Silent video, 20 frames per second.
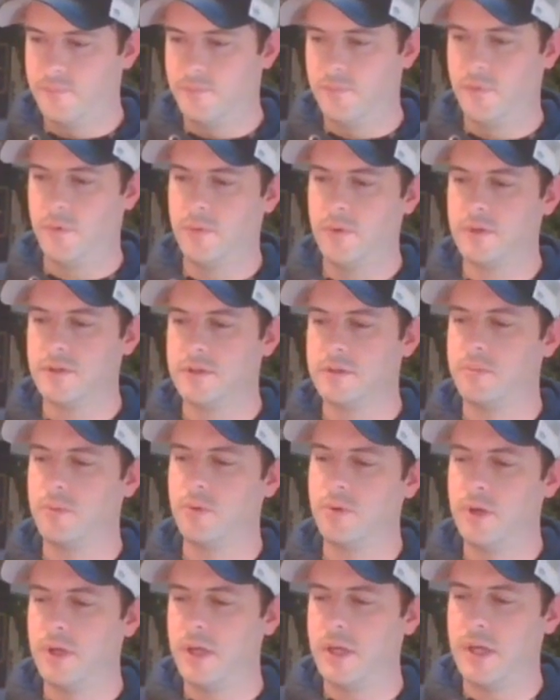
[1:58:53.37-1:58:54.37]
Where's the
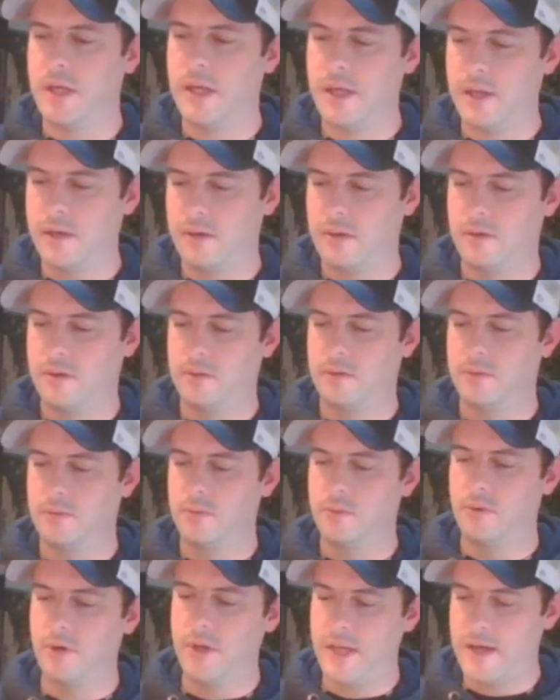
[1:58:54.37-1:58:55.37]
Marine at?
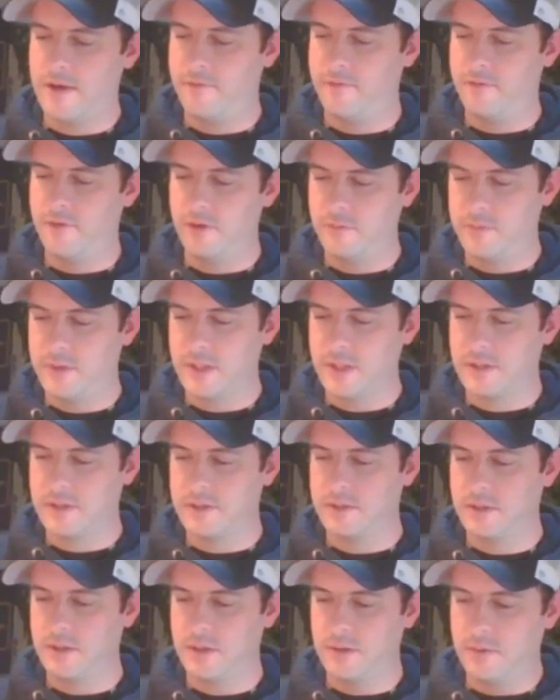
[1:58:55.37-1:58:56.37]
Where you at, Philip
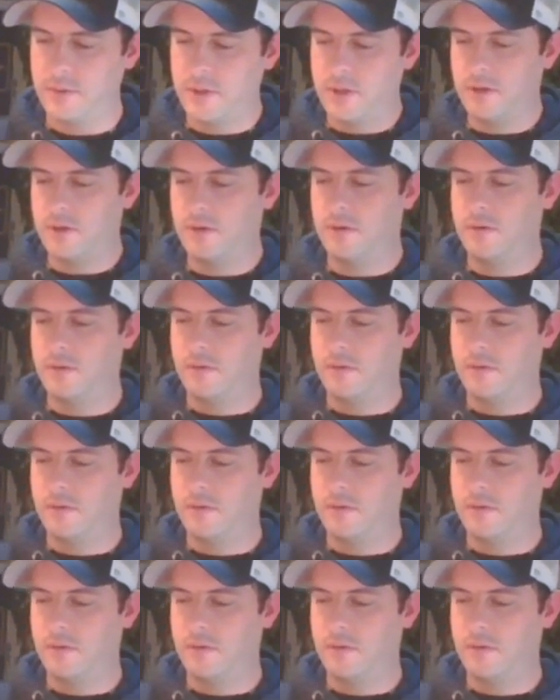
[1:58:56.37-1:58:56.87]
Dixon? Here we go.